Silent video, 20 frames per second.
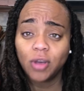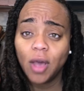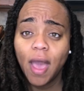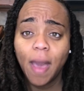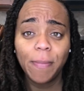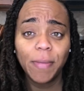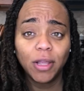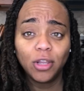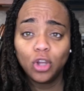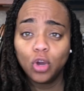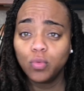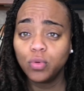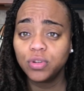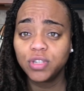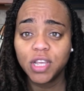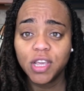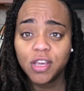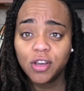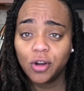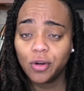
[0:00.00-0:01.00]
I had me a little
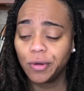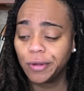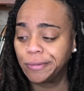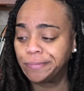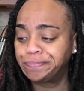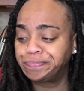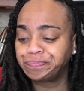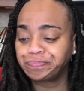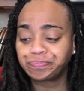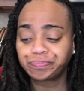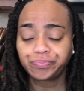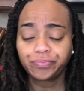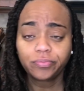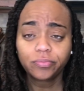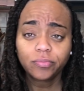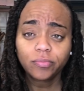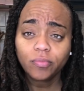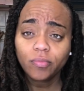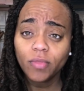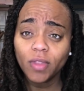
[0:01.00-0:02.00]
routine going
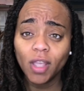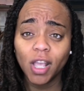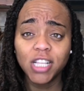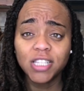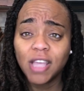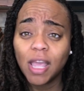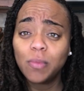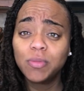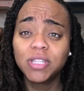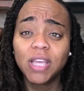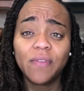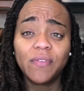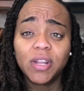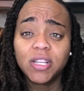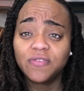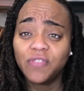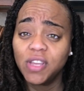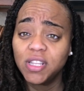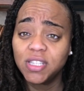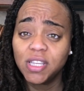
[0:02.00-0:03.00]
because they was giving us
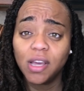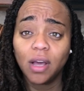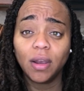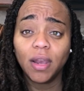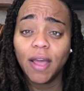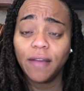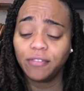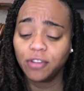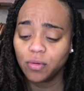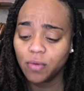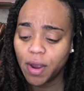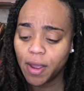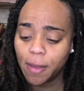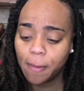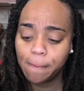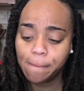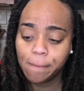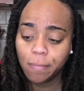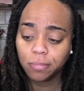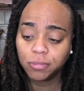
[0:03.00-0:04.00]
VTO left and right.
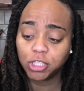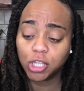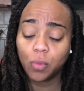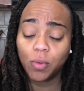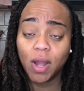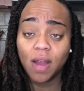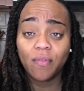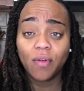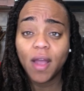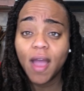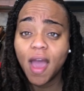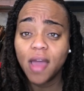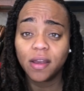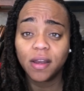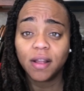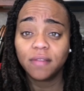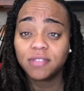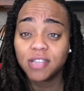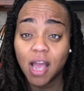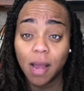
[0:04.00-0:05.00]
So whenever I had
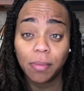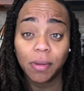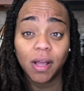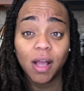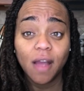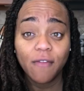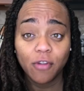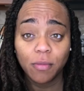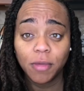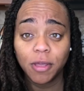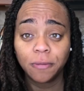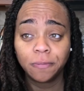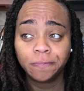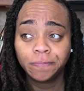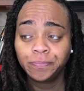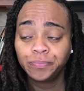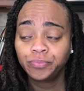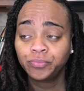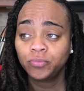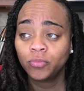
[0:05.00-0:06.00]
enough time to cover me,
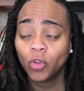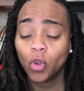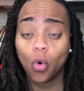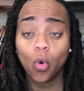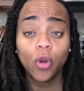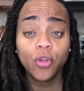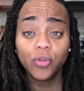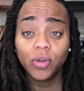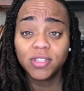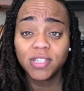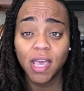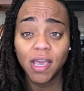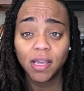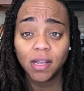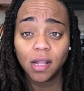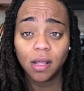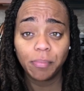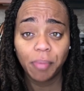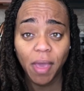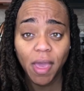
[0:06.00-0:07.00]
or you could take it
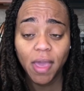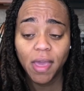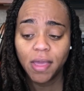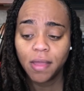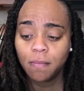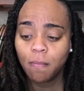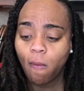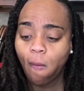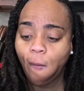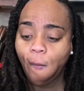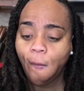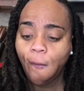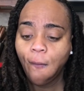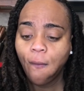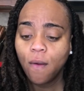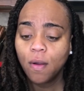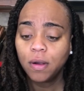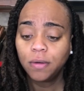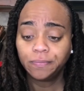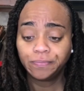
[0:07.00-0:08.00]
unpaid,
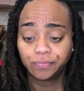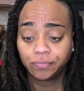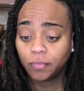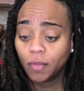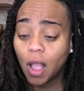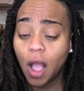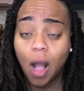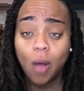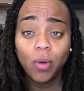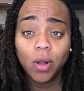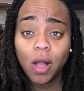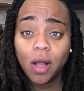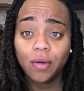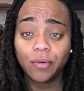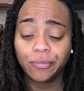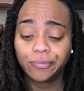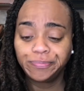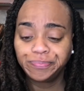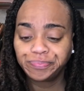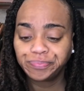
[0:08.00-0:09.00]
I would go.
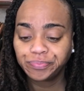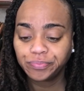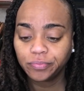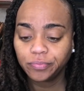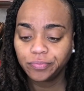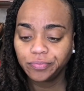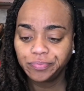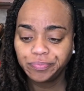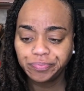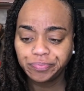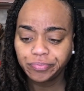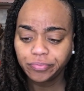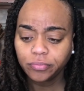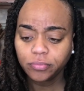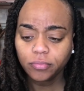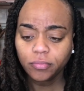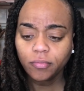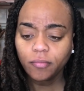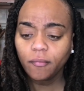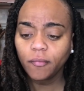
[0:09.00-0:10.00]

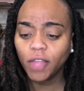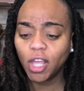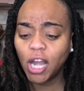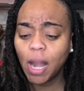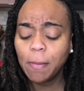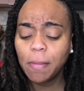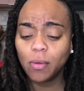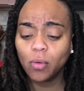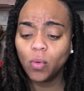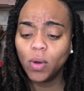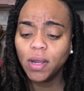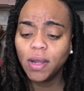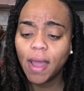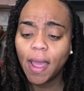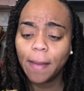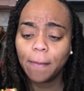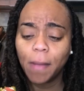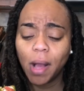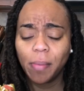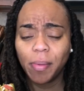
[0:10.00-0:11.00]
And I remember one
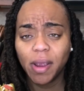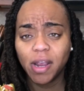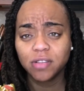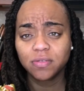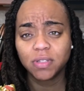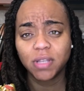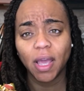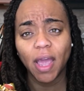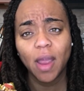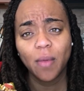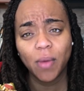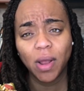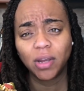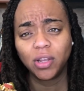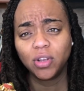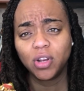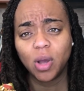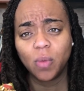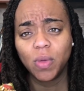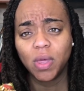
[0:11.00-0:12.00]
night my parents was like, hey, Rhonda,
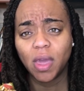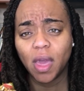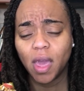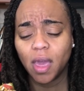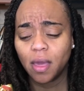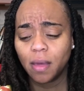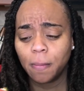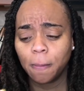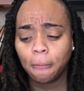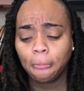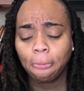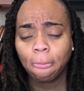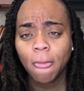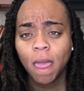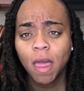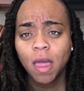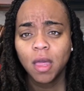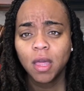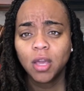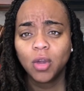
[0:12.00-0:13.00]
you know,
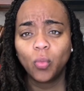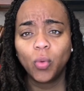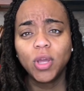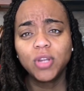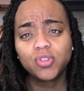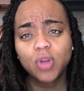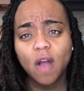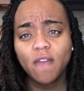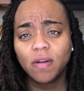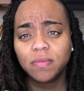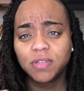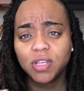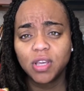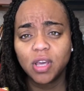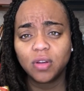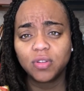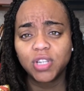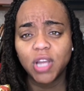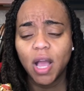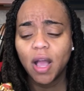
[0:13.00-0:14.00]
we drove up to
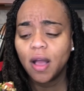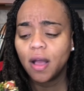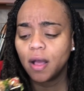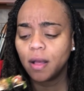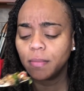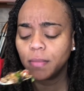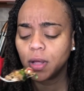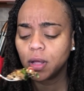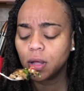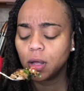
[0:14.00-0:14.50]
your job